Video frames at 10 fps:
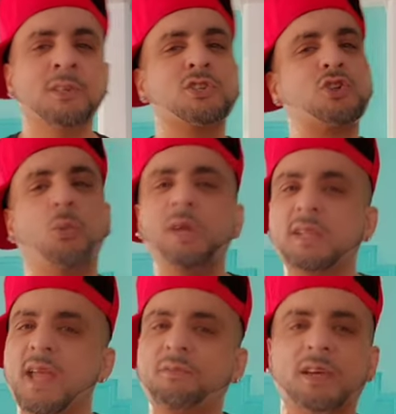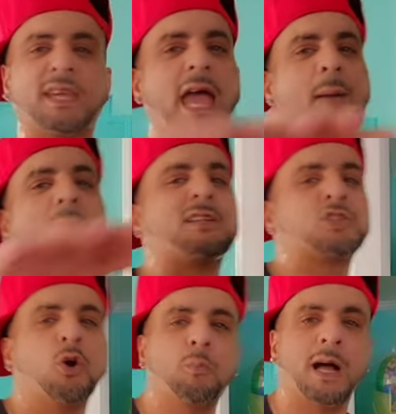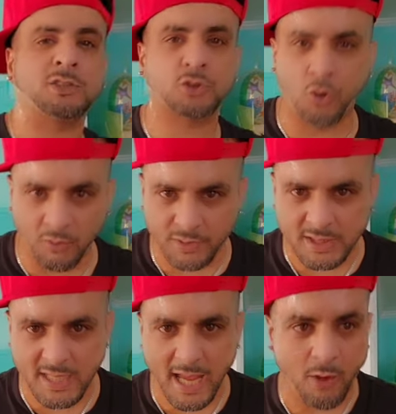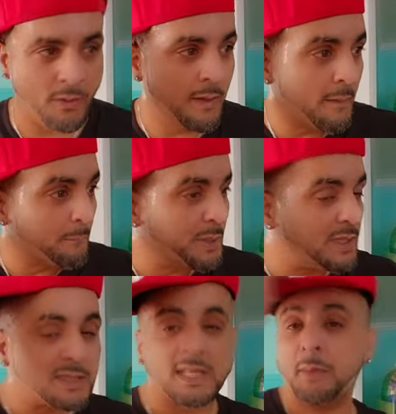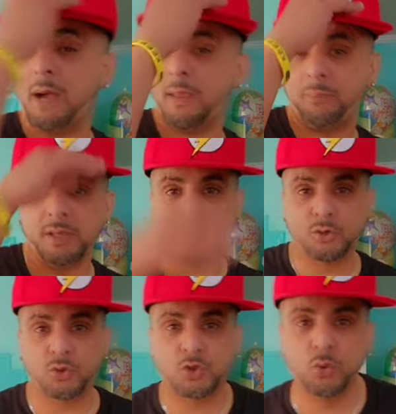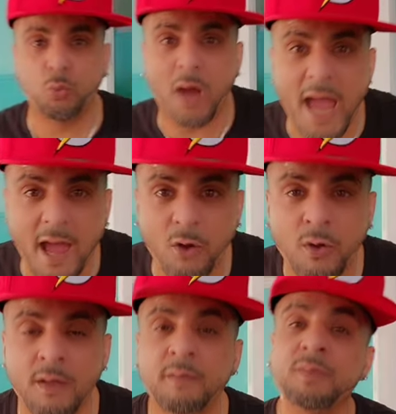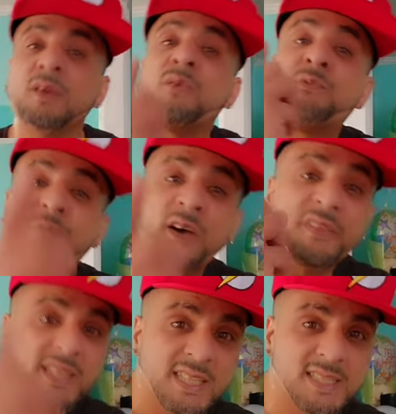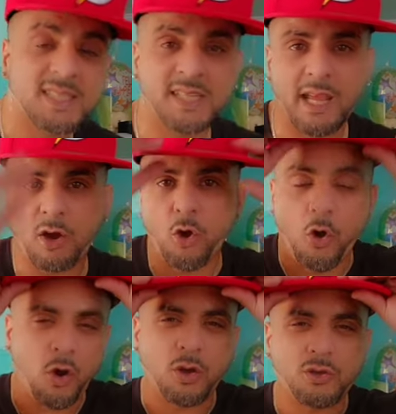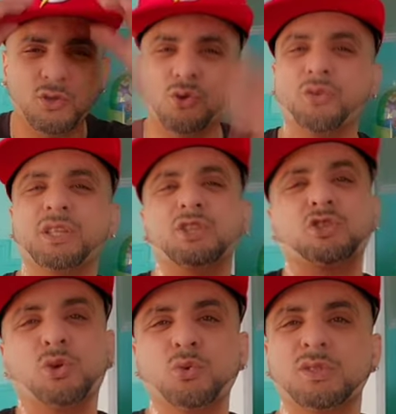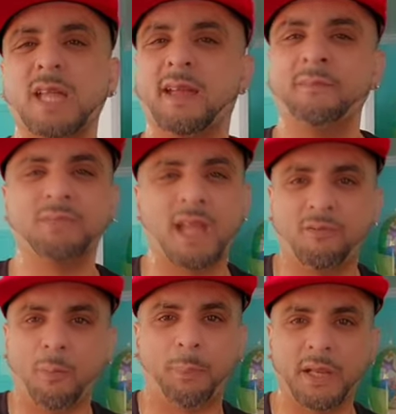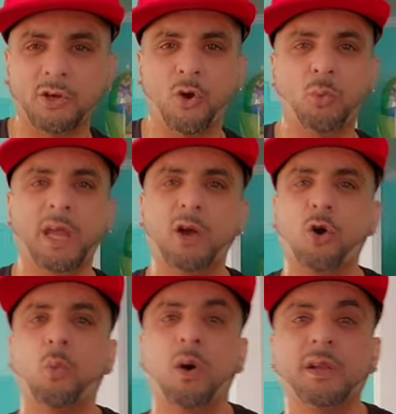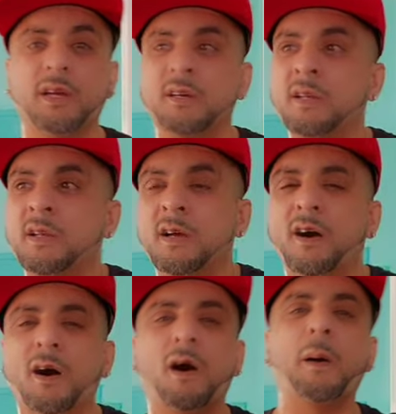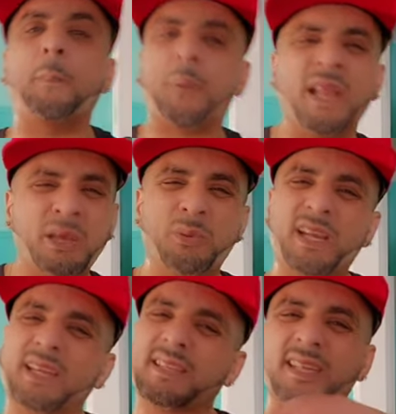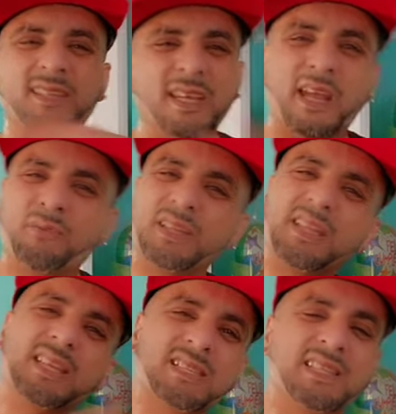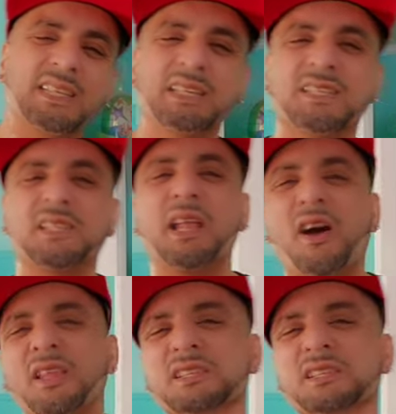So we never cap. I told my stories down because they might be a little too wild for the internet. Or, you know, these dudes that never been nowhere or want to play with it, and they think everything is the internet. Oh,